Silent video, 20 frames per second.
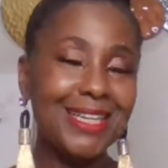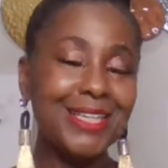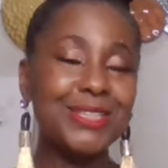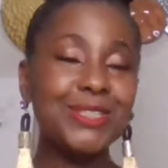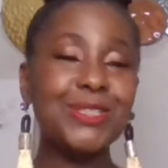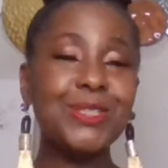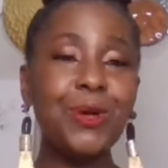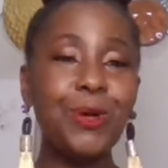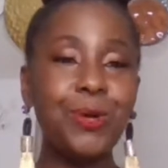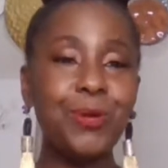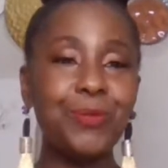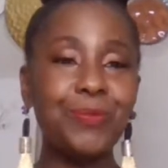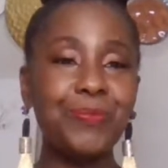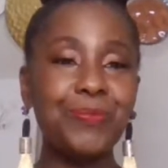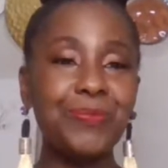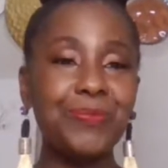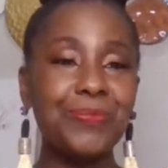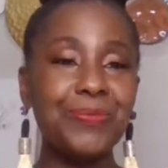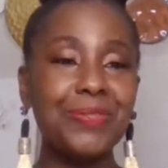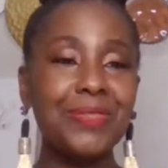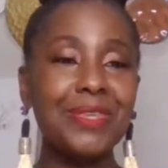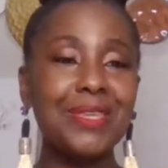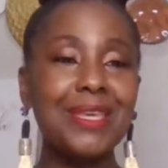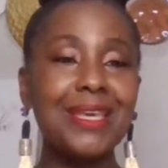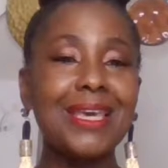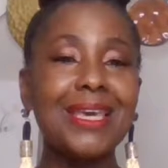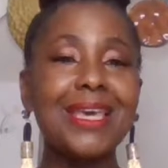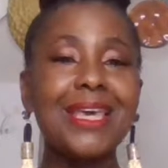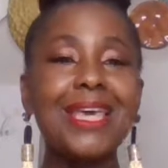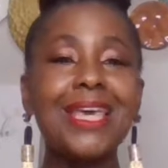So
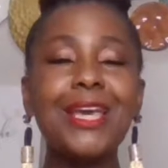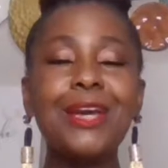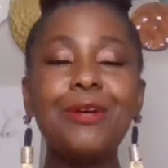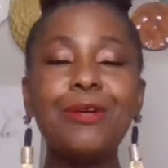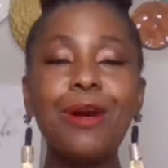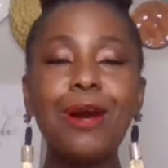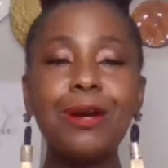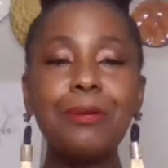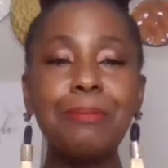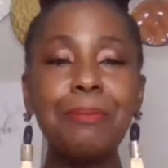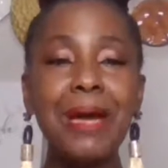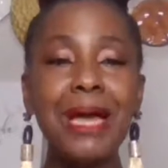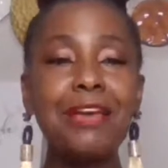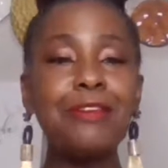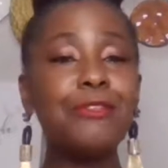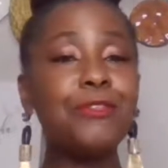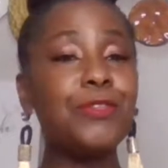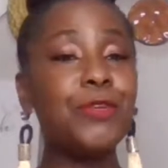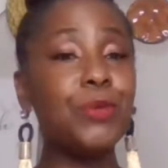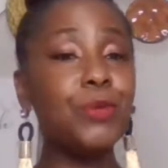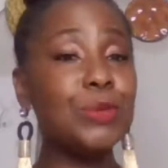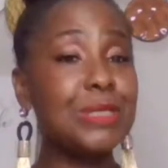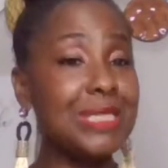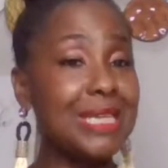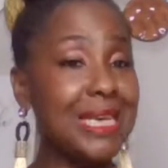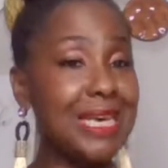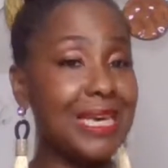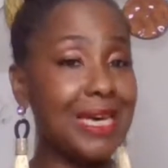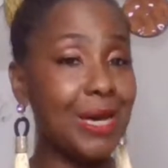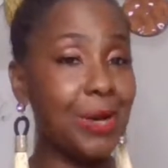here are my few
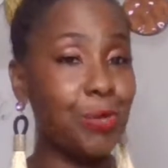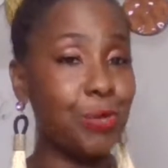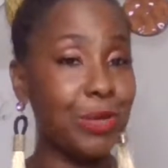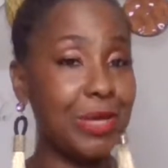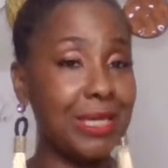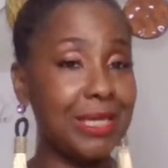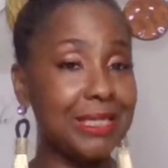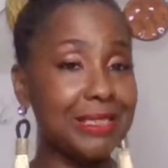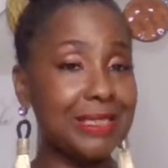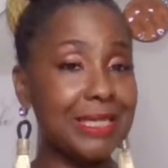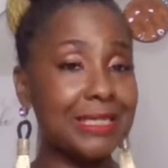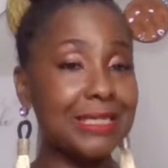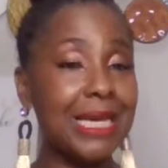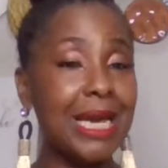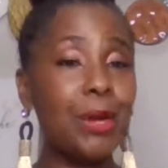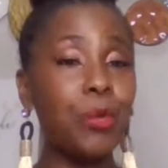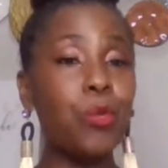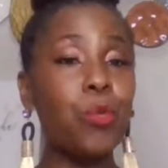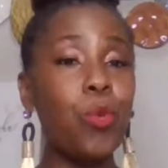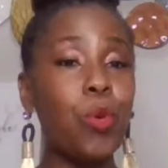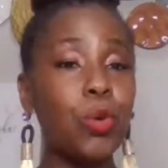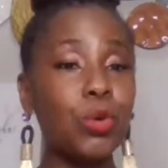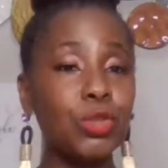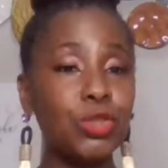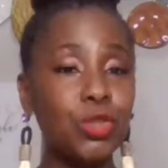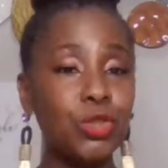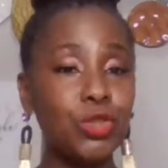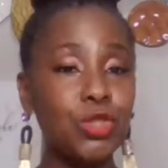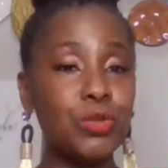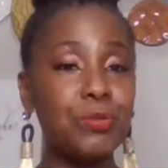takeaways that I
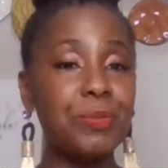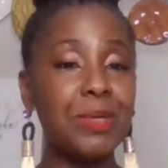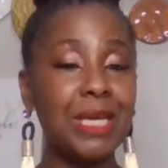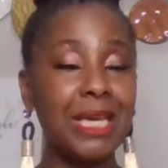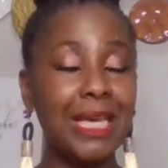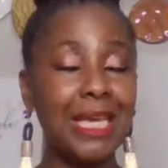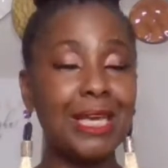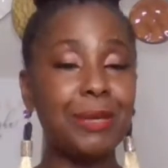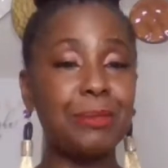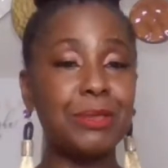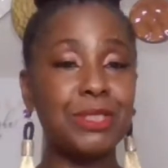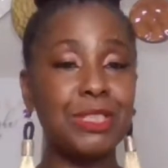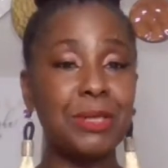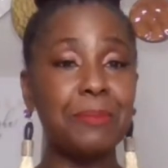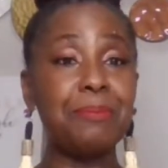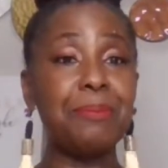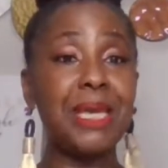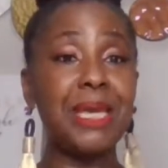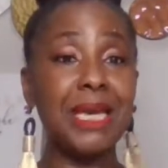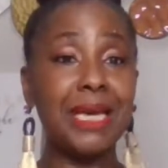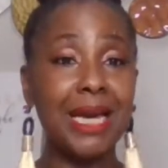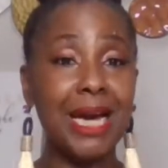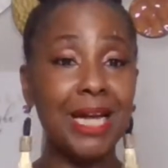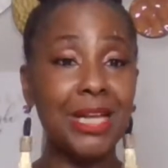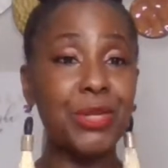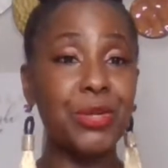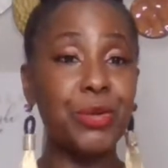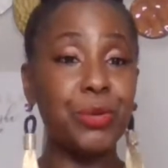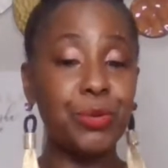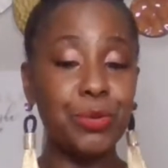want you to be able to make a
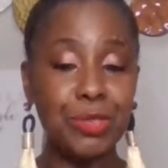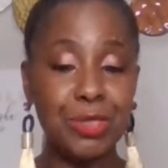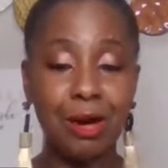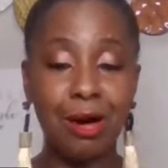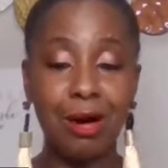note